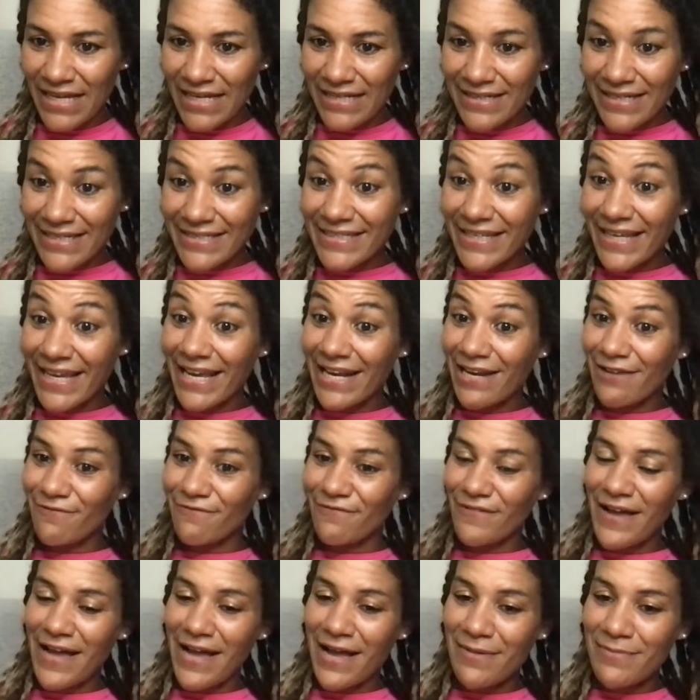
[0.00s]
The Taylor
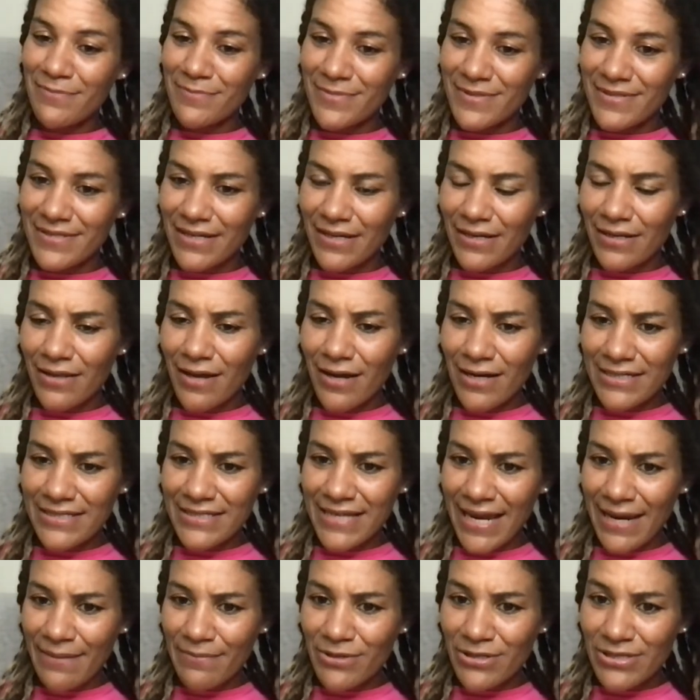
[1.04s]
Farms, long
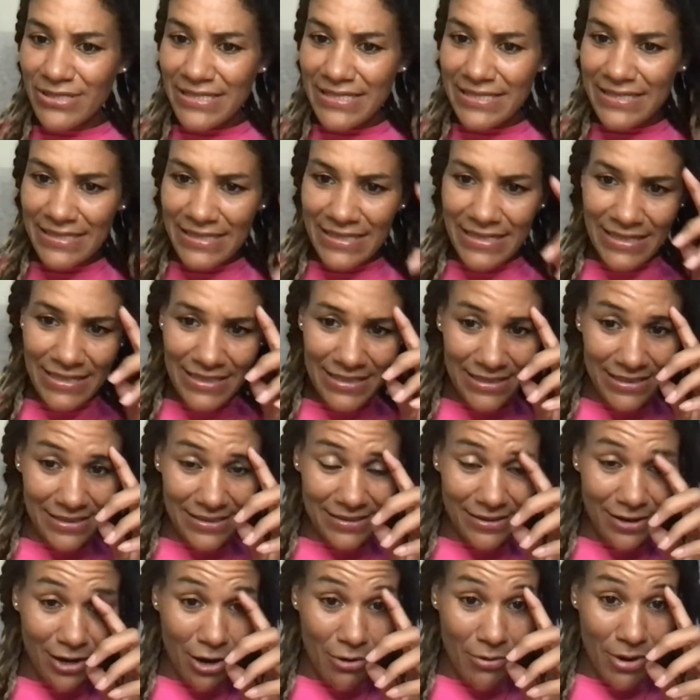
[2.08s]
time no see.
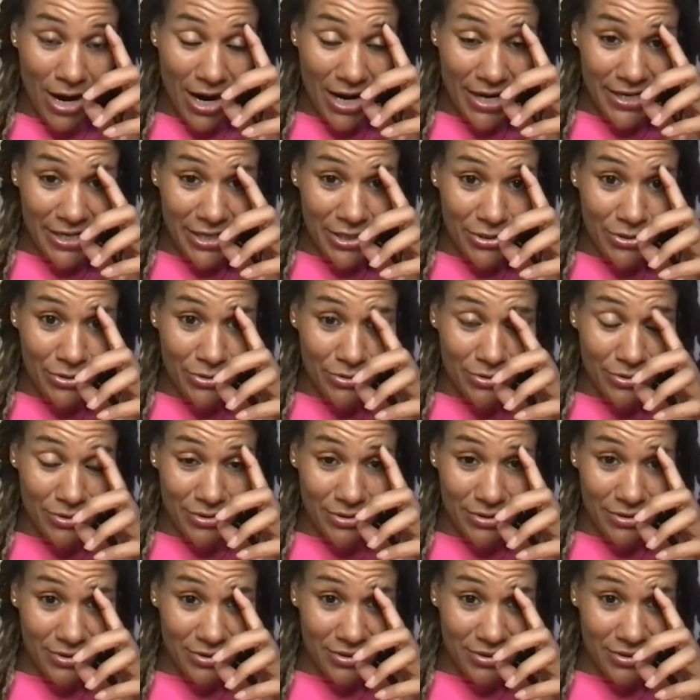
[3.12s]
How are you?